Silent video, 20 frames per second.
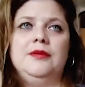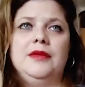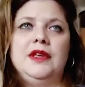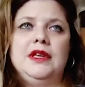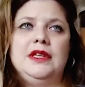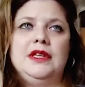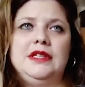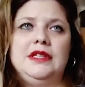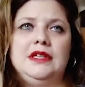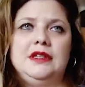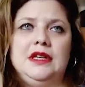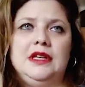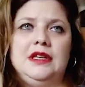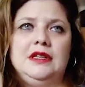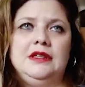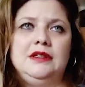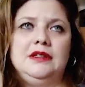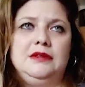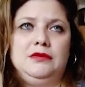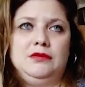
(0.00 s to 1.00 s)

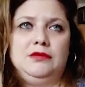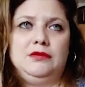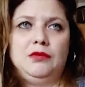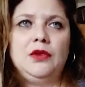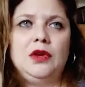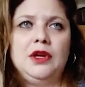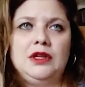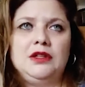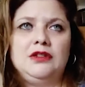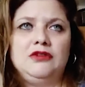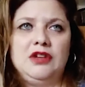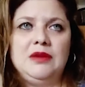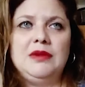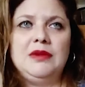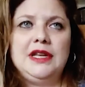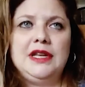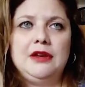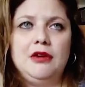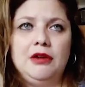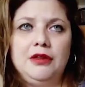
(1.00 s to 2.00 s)
is
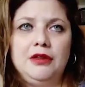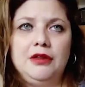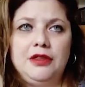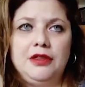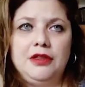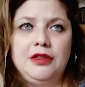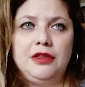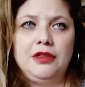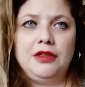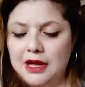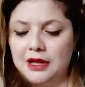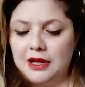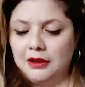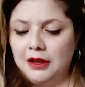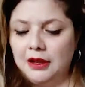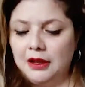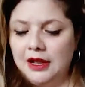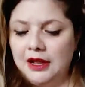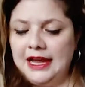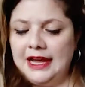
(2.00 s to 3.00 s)
extremely Gothic as well.
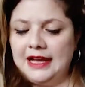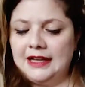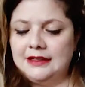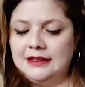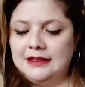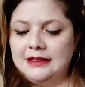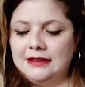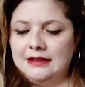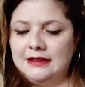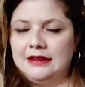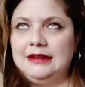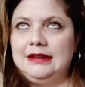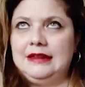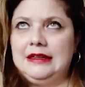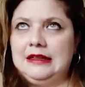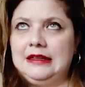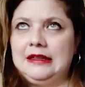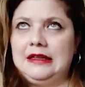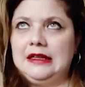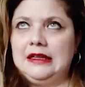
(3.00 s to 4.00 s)
And I
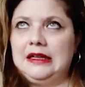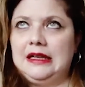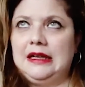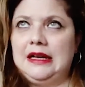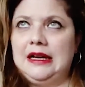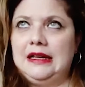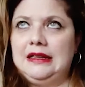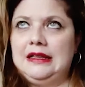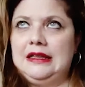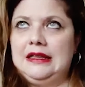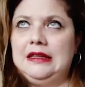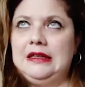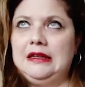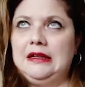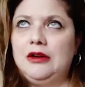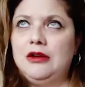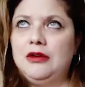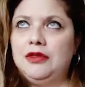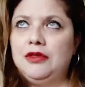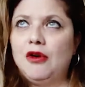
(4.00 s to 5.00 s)
think at
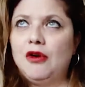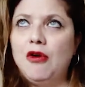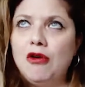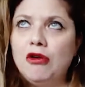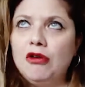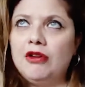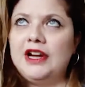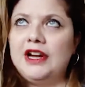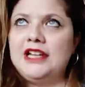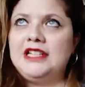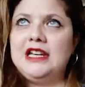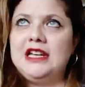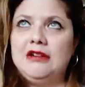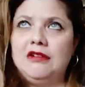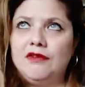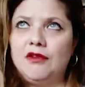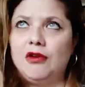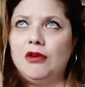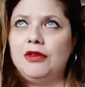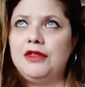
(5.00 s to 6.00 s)
the core idea
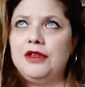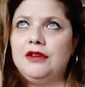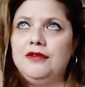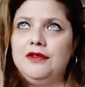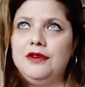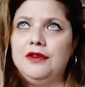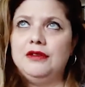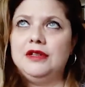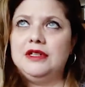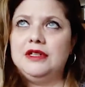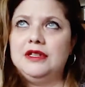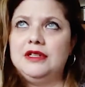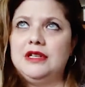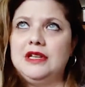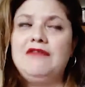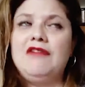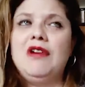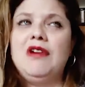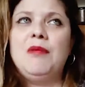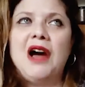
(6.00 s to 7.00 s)
of Gothic food is
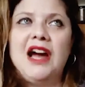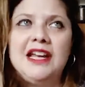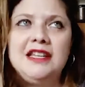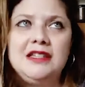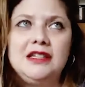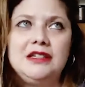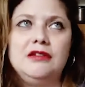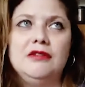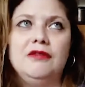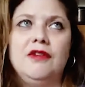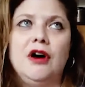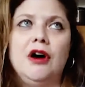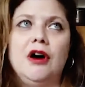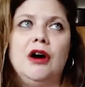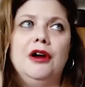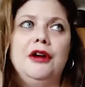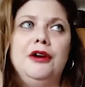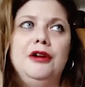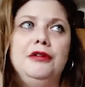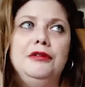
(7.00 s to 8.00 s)
that it reminds us of our
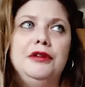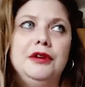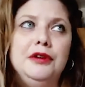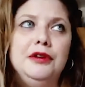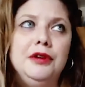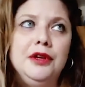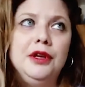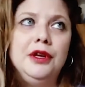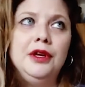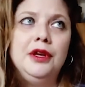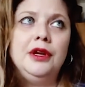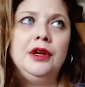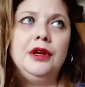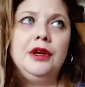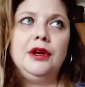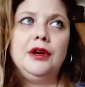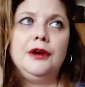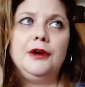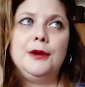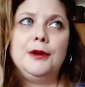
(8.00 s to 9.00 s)
own,
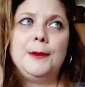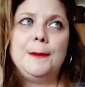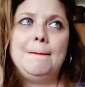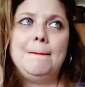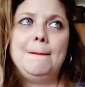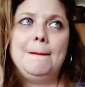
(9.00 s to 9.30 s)
of